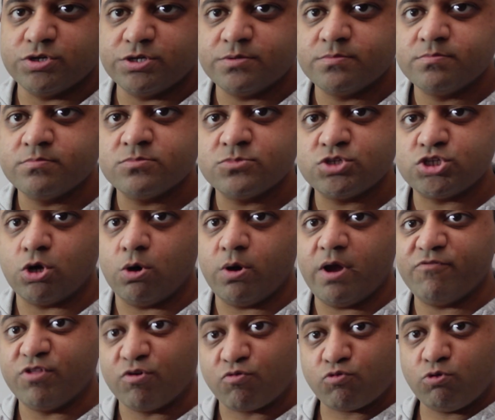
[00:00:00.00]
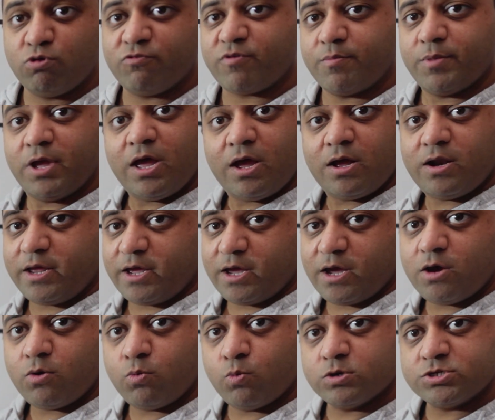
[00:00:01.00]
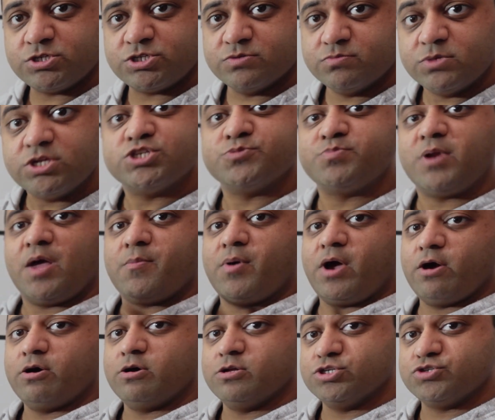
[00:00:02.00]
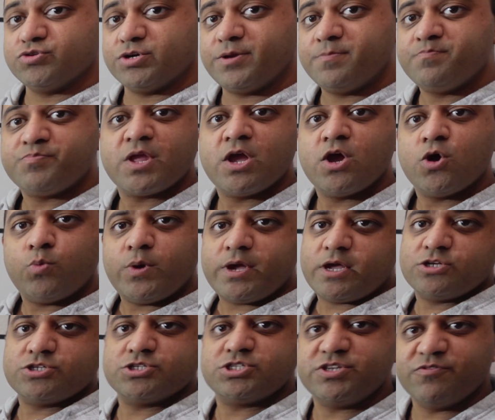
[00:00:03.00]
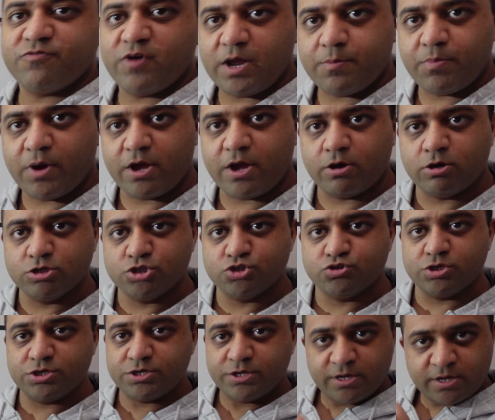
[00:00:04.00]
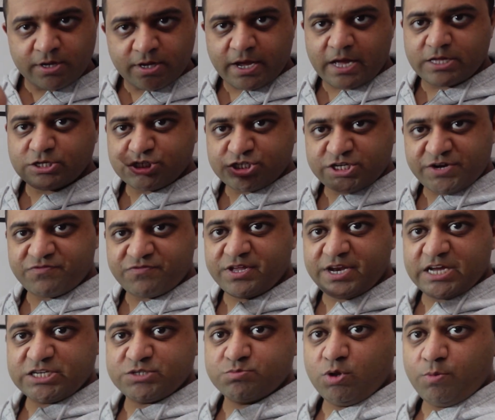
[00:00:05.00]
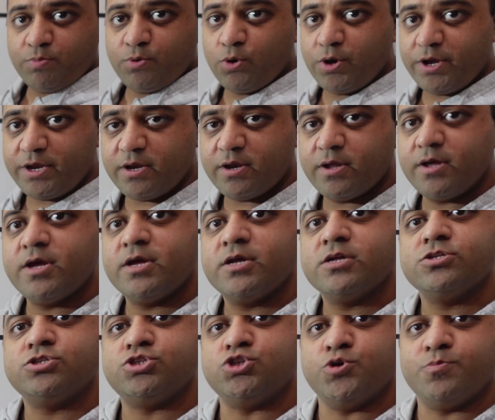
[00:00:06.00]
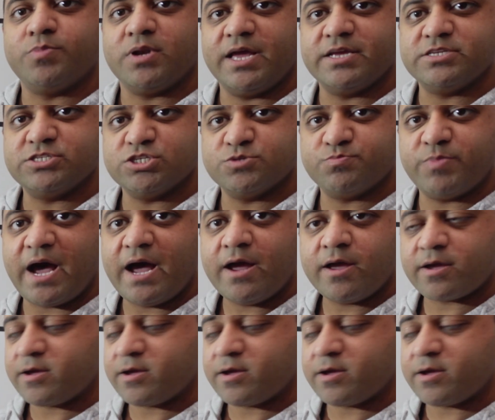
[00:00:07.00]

So if the rule from earlier was to multiply by 100, we can just divide by 100 and shift the decimal point 2 places back